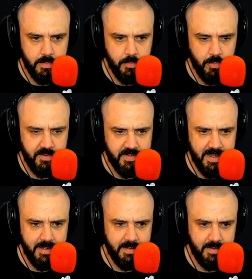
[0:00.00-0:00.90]
Where is
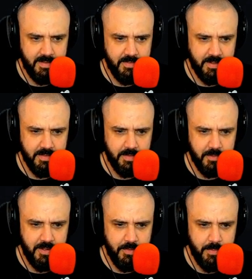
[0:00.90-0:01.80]
that? It sounds like it's
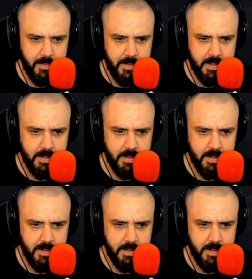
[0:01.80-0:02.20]
upstairs, maybe.